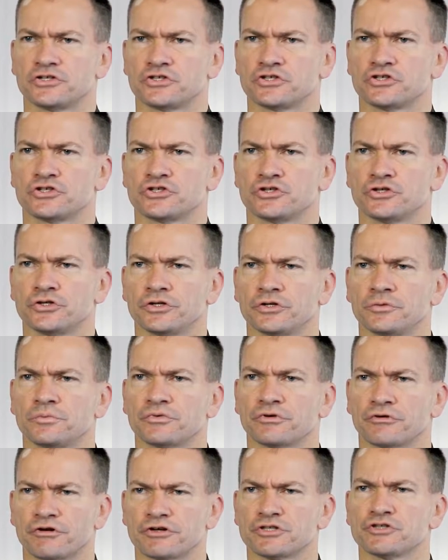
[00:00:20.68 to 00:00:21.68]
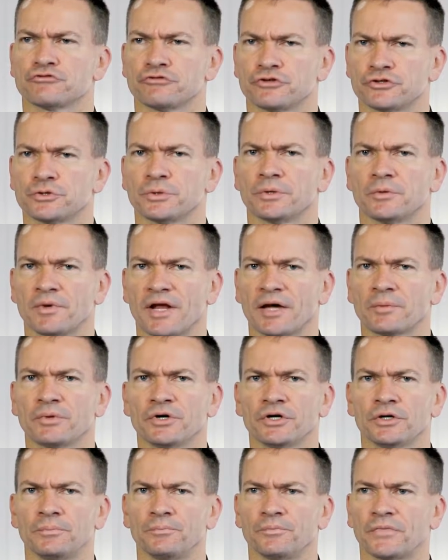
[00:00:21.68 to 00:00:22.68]
as a student, progressed through to a black
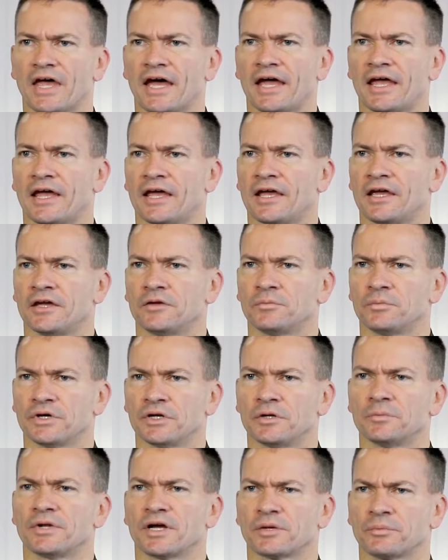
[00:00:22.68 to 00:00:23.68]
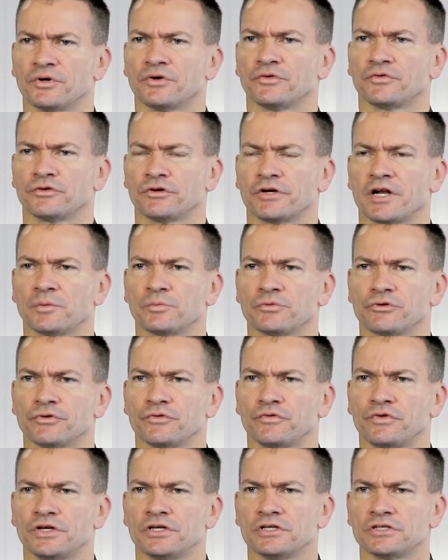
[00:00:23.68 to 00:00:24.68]
belt and been a black belt for a number
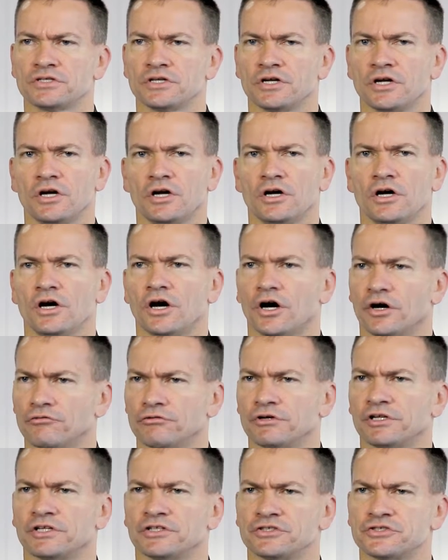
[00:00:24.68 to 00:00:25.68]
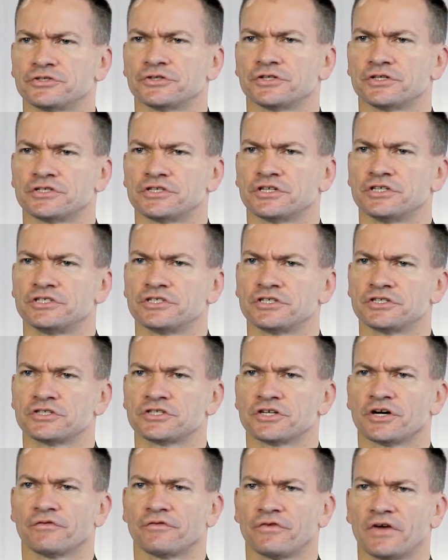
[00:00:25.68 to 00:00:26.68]
of years. I really enjoy the teaching,
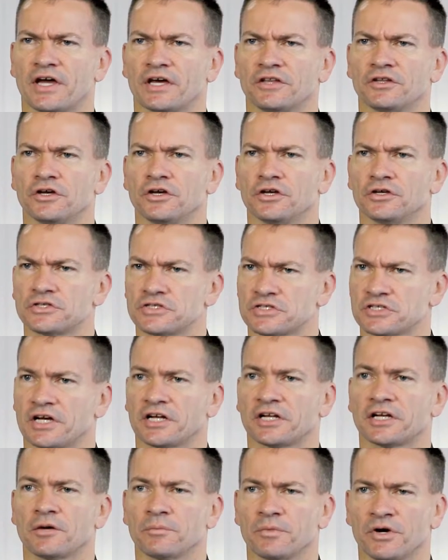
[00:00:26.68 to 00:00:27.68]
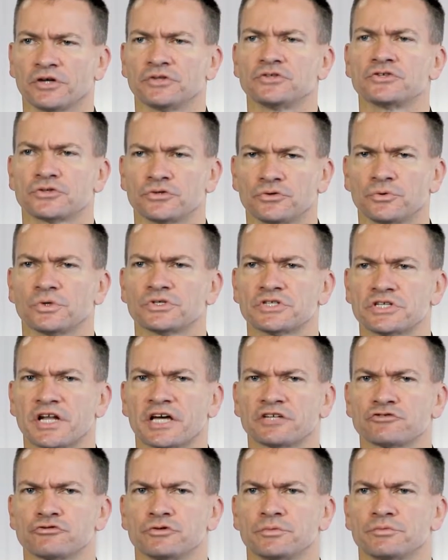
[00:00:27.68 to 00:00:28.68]
so I found that starting up my own school was a
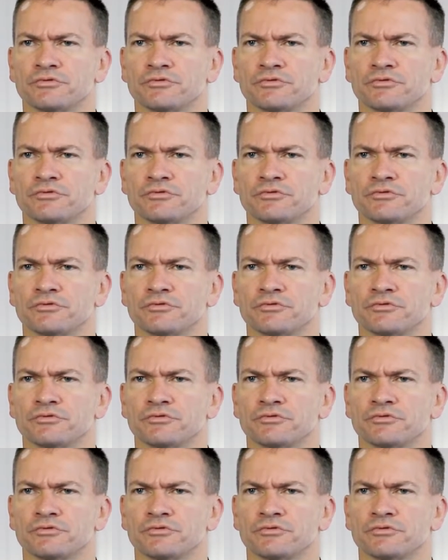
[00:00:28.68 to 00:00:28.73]
natural